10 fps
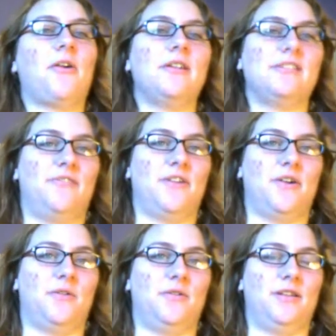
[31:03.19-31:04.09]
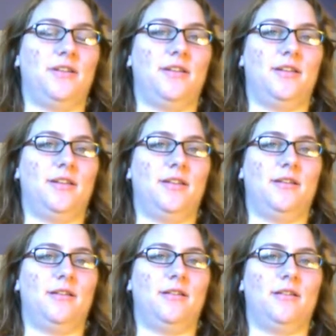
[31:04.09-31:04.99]
if you are going to vote,
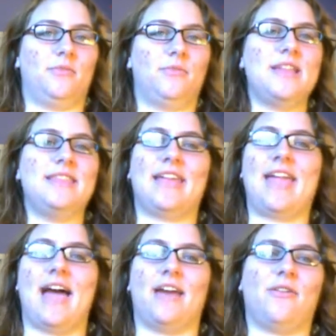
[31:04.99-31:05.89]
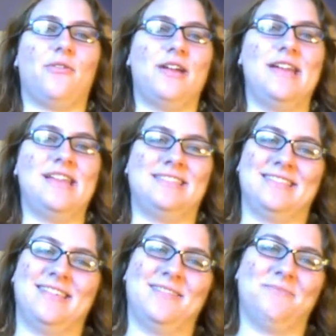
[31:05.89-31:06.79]
read the
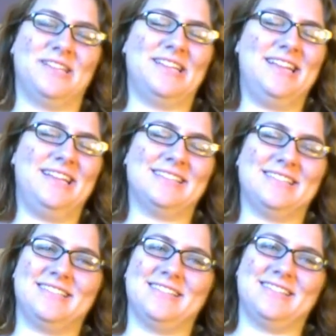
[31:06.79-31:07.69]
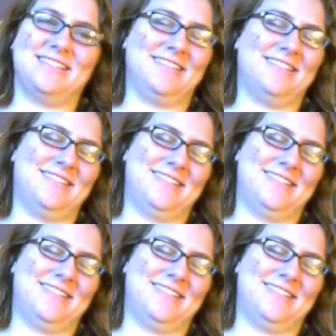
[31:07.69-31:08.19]
categories, please.